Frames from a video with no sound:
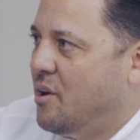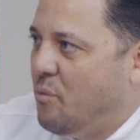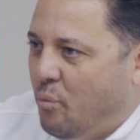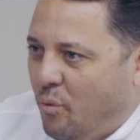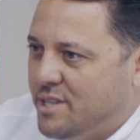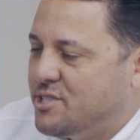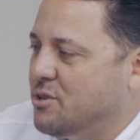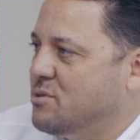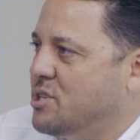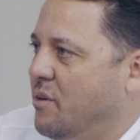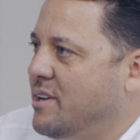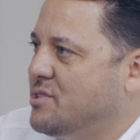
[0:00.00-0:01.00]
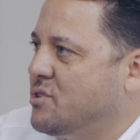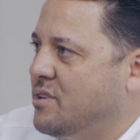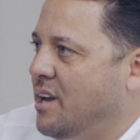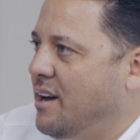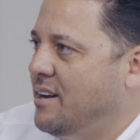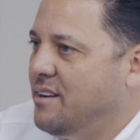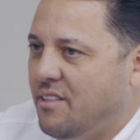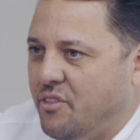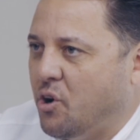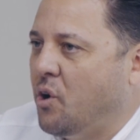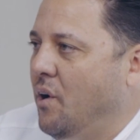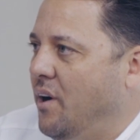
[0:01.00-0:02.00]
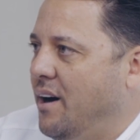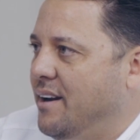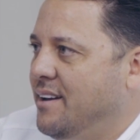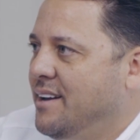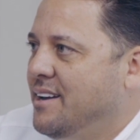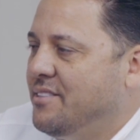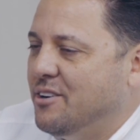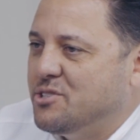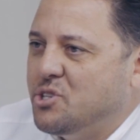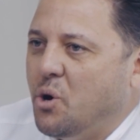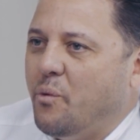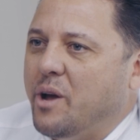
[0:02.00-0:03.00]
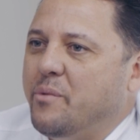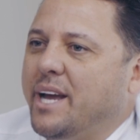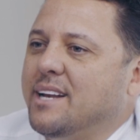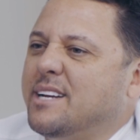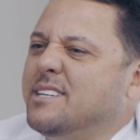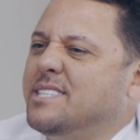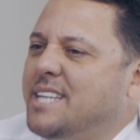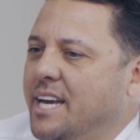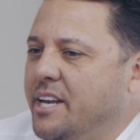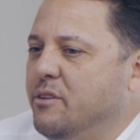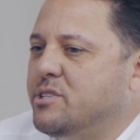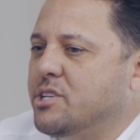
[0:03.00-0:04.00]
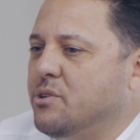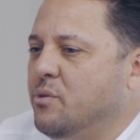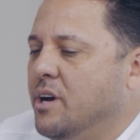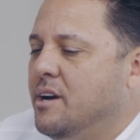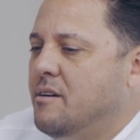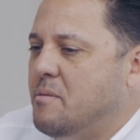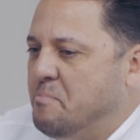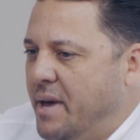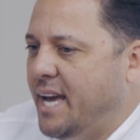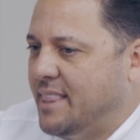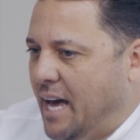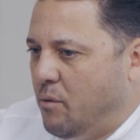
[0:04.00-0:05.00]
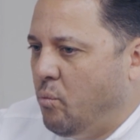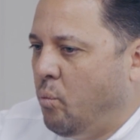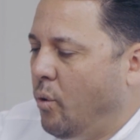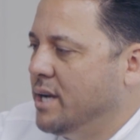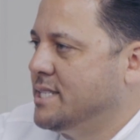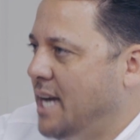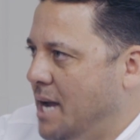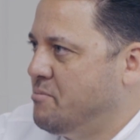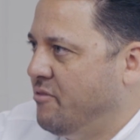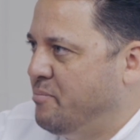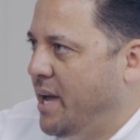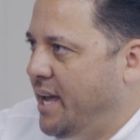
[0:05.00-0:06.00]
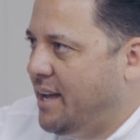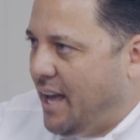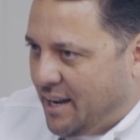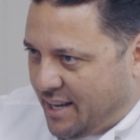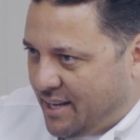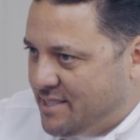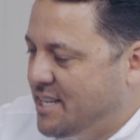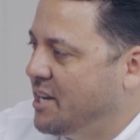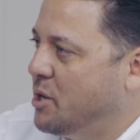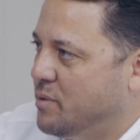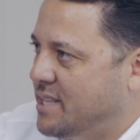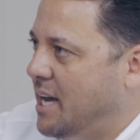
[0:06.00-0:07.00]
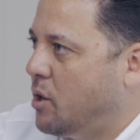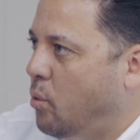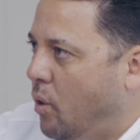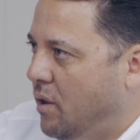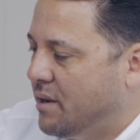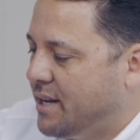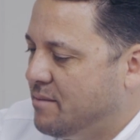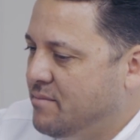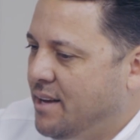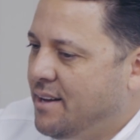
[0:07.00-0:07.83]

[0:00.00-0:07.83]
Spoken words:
Once those donuts are done, they're gone. There's no way we can continue to make that one type of bake and continue with that quality.